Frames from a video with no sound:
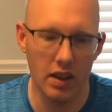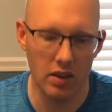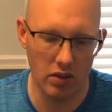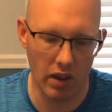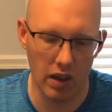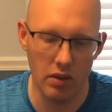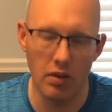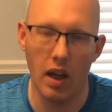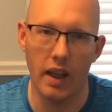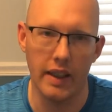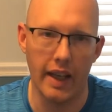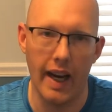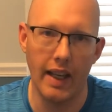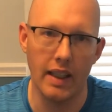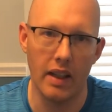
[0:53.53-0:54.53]
so I do not
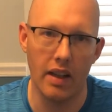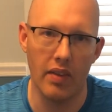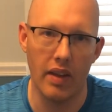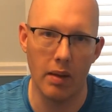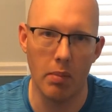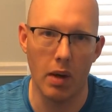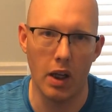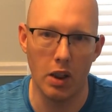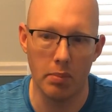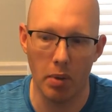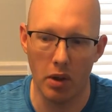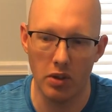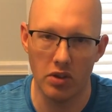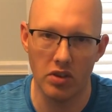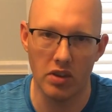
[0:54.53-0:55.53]
gain anything by you
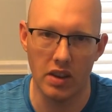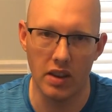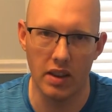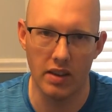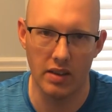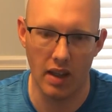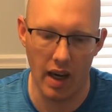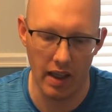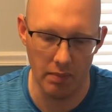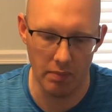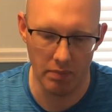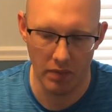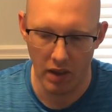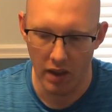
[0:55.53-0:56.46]
purchasing this item.